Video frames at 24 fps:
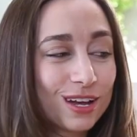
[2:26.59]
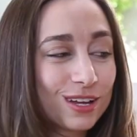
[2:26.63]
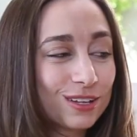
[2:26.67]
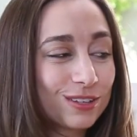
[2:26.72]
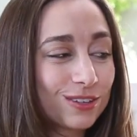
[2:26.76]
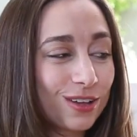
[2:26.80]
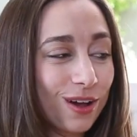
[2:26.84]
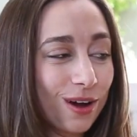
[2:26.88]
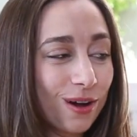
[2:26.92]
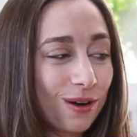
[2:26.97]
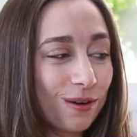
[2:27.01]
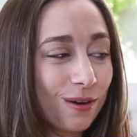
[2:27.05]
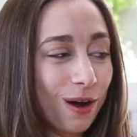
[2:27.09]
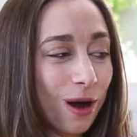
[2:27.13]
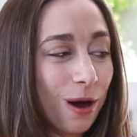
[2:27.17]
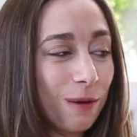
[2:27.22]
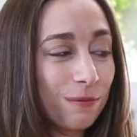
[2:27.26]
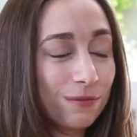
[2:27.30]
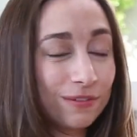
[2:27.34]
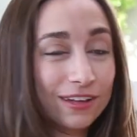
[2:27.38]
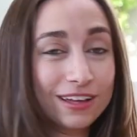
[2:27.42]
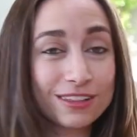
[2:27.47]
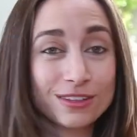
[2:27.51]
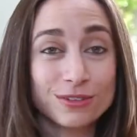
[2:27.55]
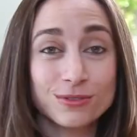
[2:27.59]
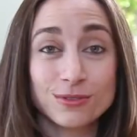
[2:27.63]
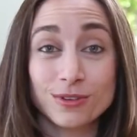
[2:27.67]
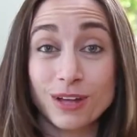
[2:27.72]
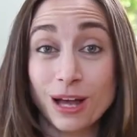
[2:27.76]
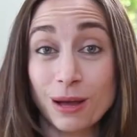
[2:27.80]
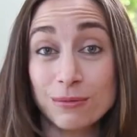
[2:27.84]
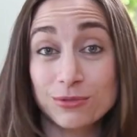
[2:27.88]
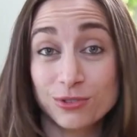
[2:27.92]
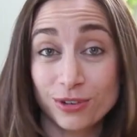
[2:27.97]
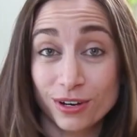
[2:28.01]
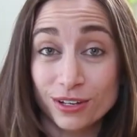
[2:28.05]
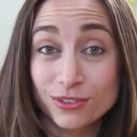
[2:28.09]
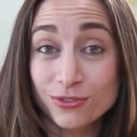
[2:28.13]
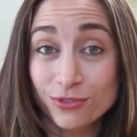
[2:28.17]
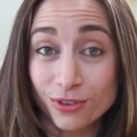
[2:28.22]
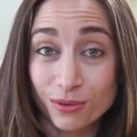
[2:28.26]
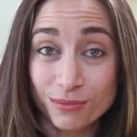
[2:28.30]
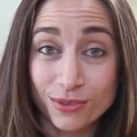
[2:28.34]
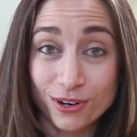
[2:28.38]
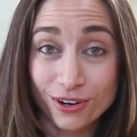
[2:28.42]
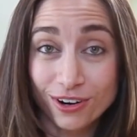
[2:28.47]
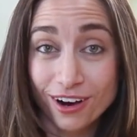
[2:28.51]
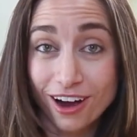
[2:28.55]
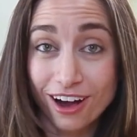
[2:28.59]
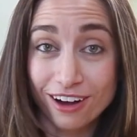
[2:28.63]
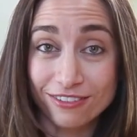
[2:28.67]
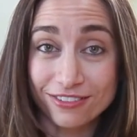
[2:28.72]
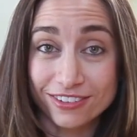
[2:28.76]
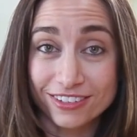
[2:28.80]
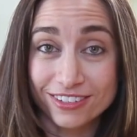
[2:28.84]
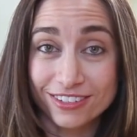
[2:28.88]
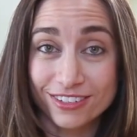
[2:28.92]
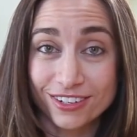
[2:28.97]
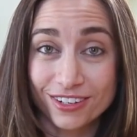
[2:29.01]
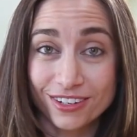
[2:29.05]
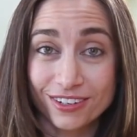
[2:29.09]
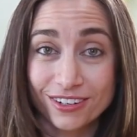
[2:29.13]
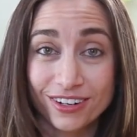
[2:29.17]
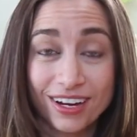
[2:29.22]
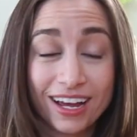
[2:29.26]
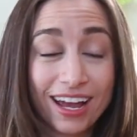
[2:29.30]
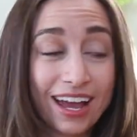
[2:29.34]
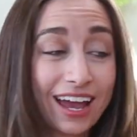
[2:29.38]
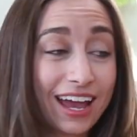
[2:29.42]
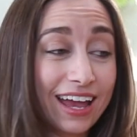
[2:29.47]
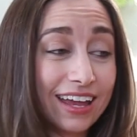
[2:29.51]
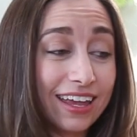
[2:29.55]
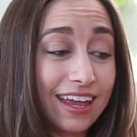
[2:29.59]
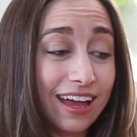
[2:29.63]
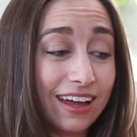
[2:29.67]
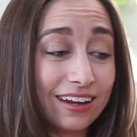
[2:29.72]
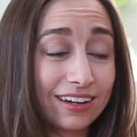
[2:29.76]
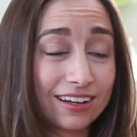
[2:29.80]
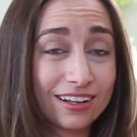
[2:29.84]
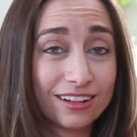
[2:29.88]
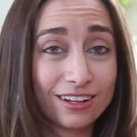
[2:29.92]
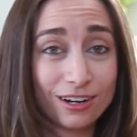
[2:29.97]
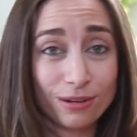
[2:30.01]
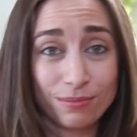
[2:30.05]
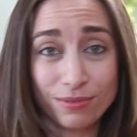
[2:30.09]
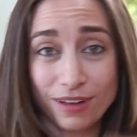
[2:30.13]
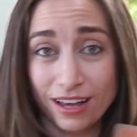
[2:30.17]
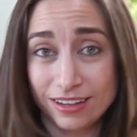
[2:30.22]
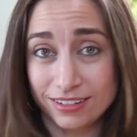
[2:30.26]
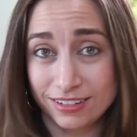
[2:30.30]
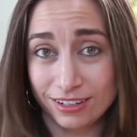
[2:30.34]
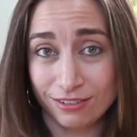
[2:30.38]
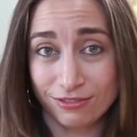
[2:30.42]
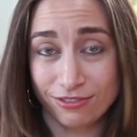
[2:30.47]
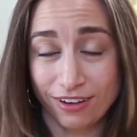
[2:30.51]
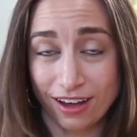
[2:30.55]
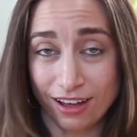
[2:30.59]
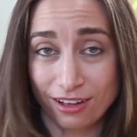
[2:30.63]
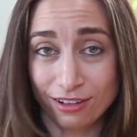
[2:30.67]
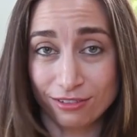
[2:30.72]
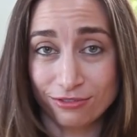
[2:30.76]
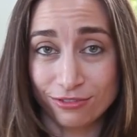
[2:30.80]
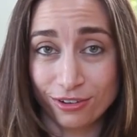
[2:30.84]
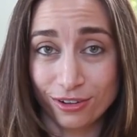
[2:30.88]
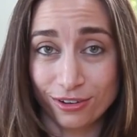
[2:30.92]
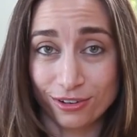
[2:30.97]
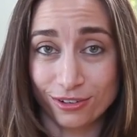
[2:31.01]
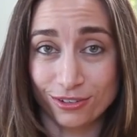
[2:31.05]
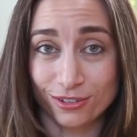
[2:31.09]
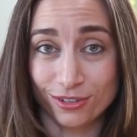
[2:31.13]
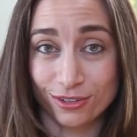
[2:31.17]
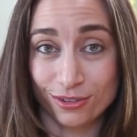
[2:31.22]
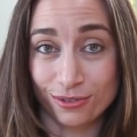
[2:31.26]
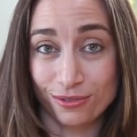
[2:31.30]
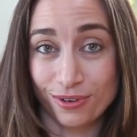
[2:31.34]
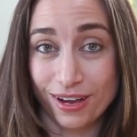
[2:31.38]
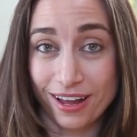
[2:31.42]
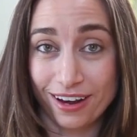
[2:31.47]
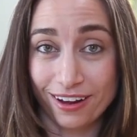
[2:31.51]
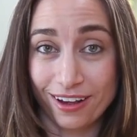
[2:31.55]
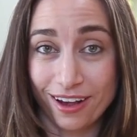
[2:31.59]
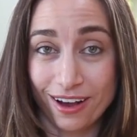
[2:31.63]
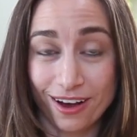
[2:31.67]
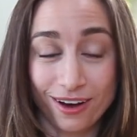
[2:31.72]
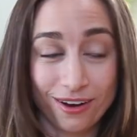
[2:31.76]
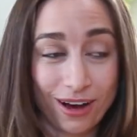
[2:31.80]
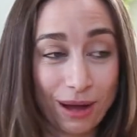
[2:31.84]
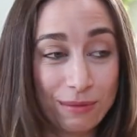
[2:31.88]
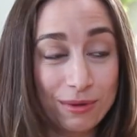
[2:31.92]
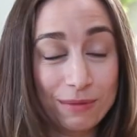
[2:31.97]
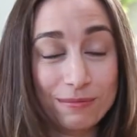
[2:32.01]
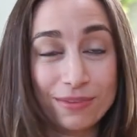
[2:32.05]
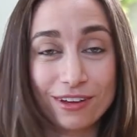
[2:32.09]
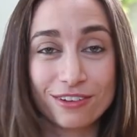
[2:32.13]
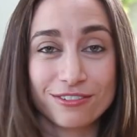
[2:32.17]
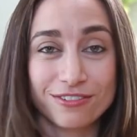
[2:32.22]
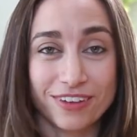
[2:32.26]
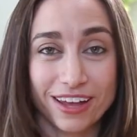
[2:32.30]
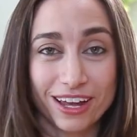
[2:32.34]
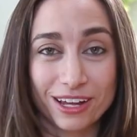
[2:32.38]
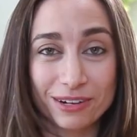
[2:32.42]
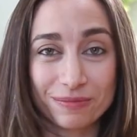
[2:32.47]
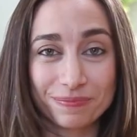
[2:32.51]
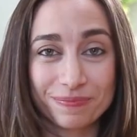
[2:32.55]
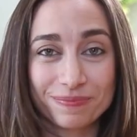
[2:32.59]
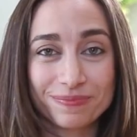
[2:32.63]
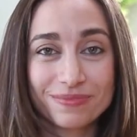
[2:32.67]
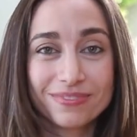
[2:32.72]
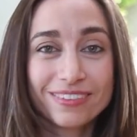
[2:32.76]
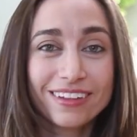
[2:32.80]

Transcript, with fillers: So hopefully this will help transform your office too. Again, clear plastic file folders are the way to go. I'm a big fan.